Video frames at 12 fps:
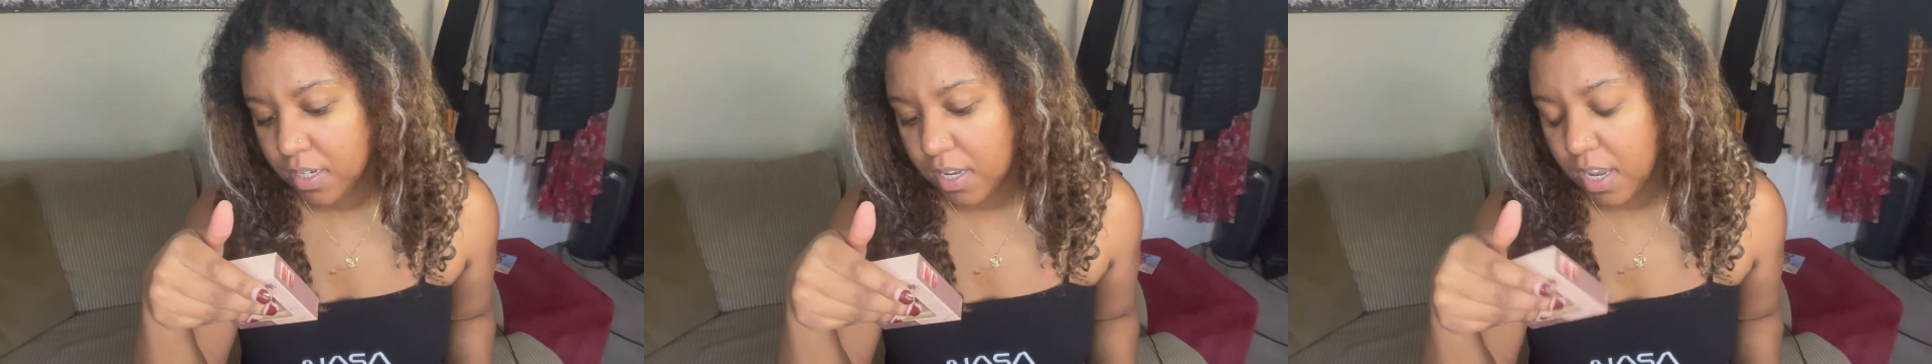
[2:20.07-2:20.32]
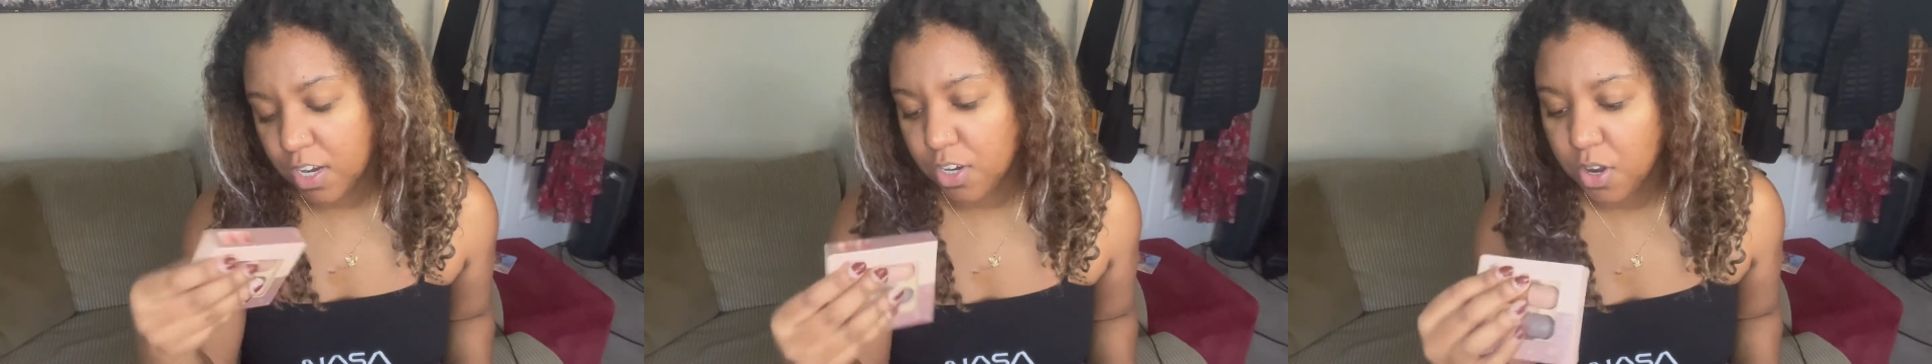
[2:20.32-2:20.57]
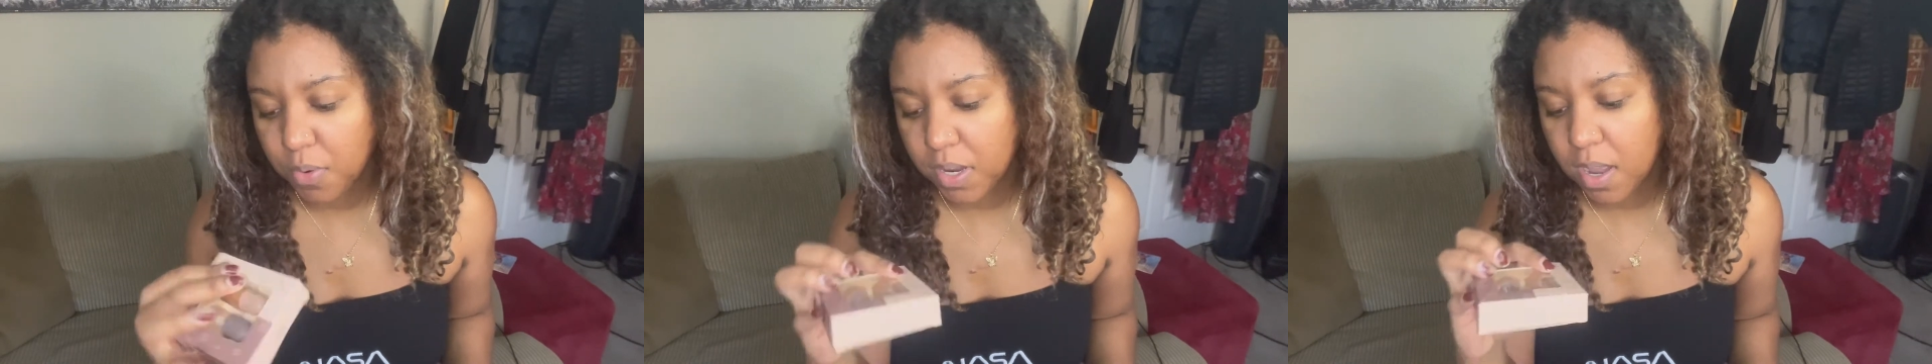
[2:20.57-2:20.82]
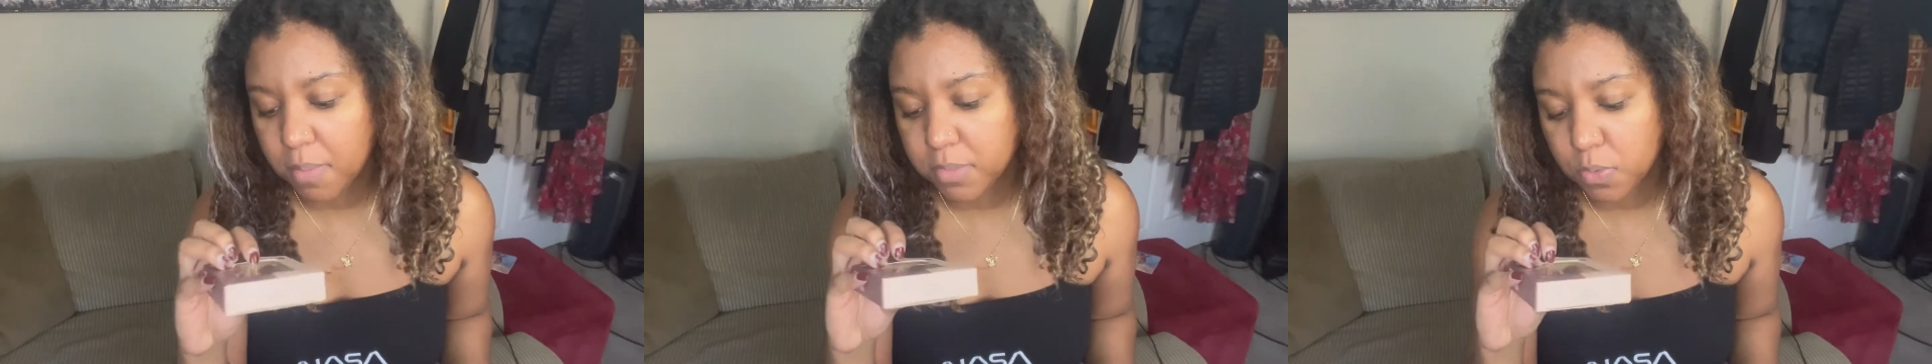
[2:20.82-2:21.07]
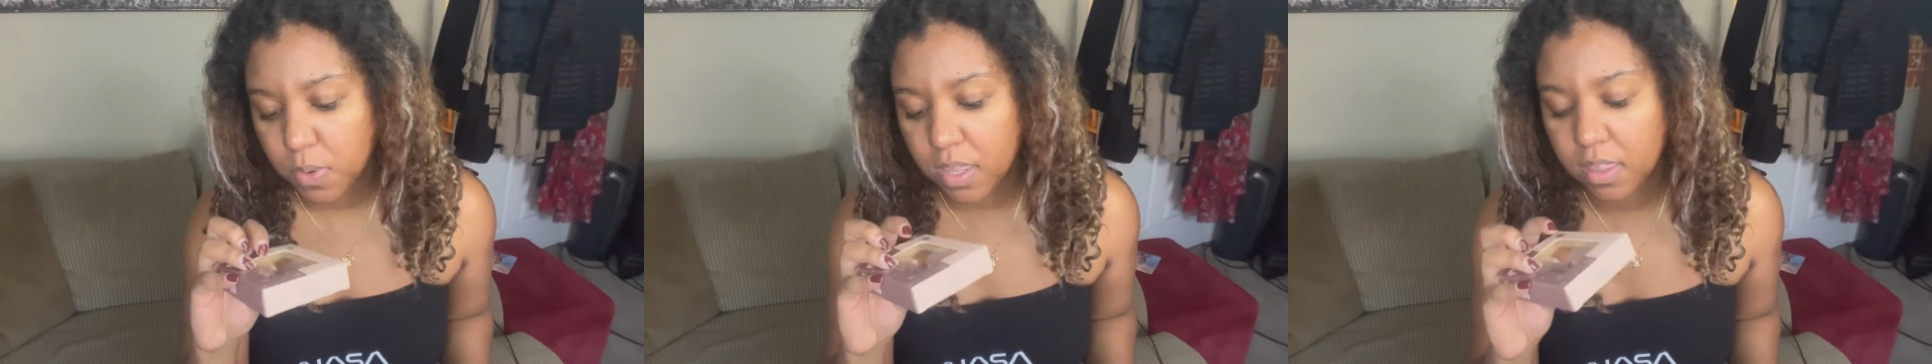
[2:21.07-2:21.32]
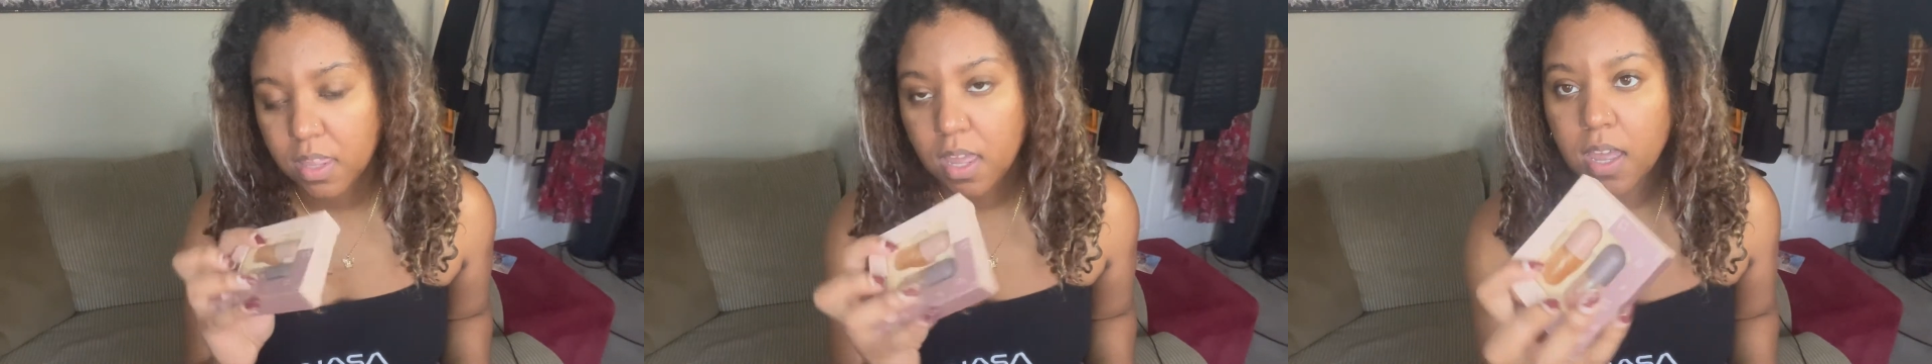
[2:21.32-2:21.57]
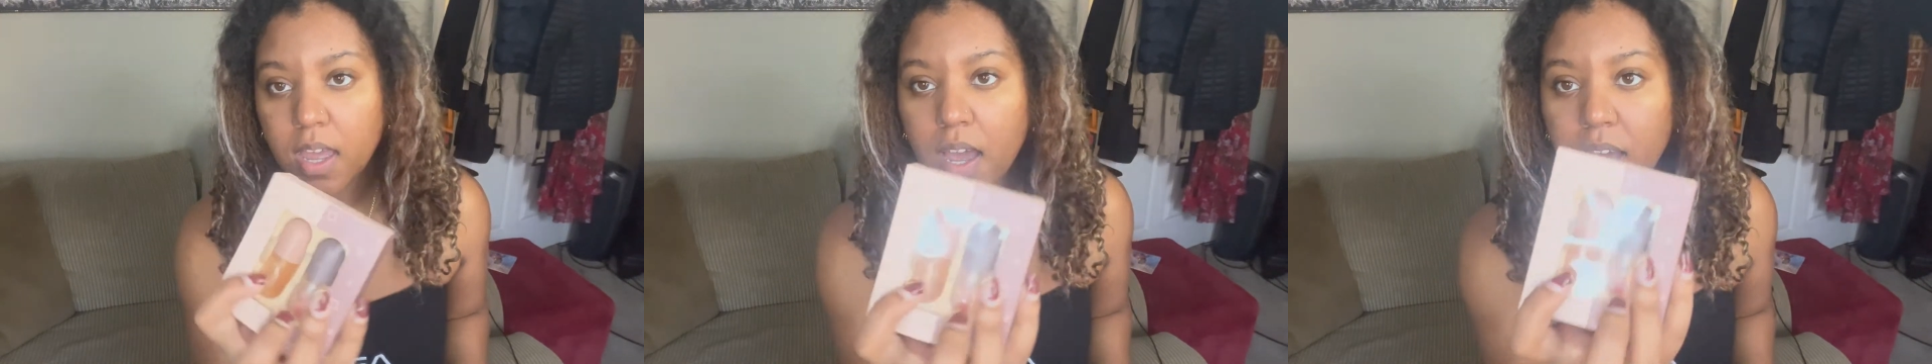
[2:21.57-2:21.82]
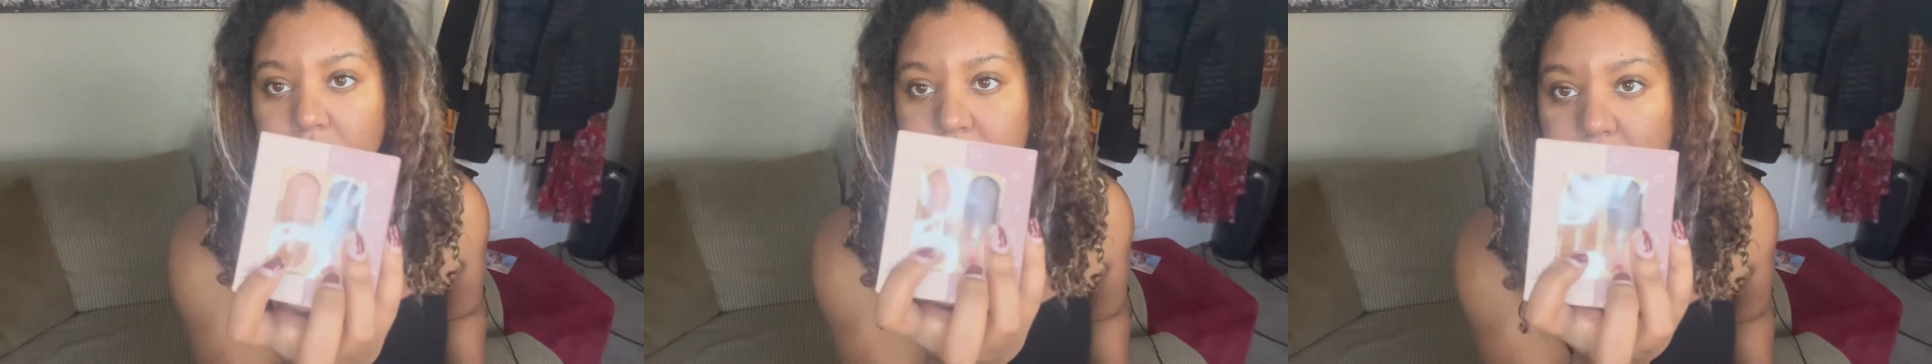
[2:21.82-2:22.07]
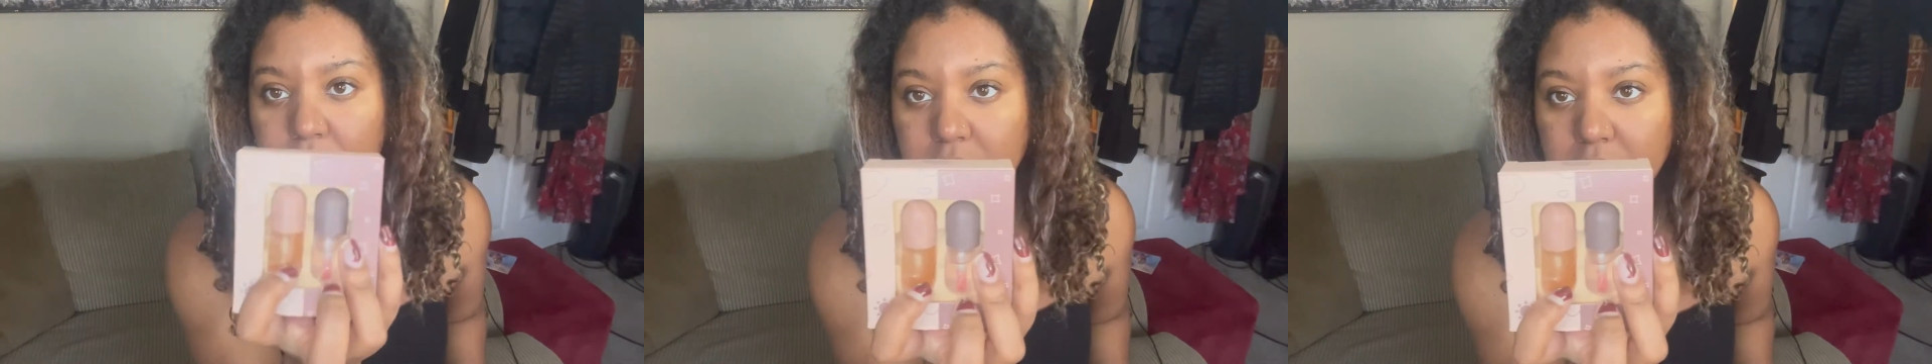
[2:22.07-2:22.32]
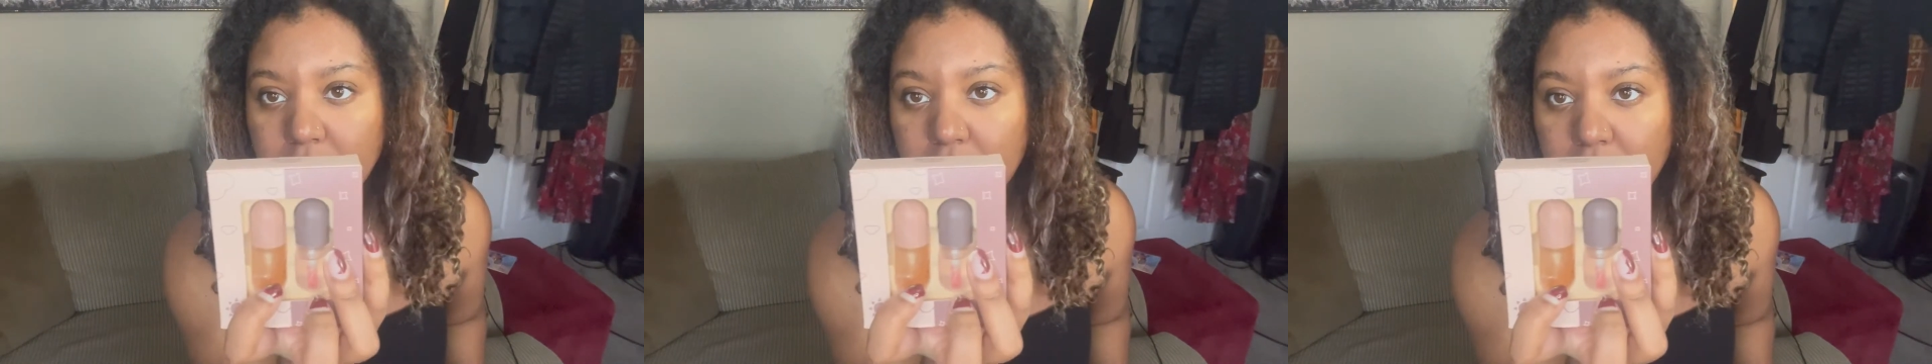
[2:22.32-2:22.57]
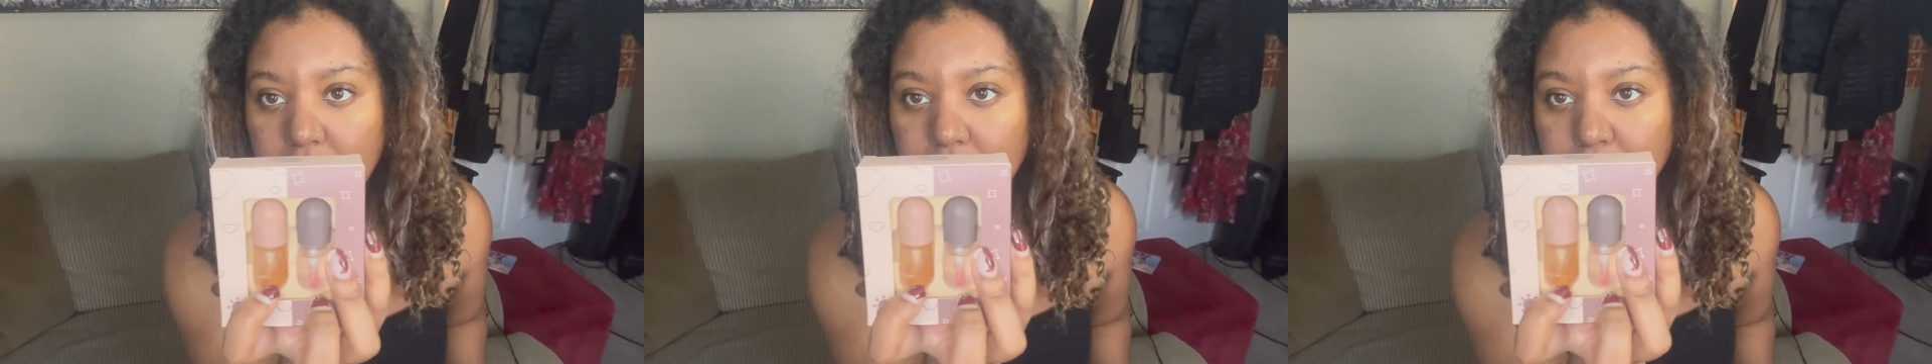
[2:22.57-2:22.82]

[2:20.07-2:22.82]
And you know, it comes with a day side,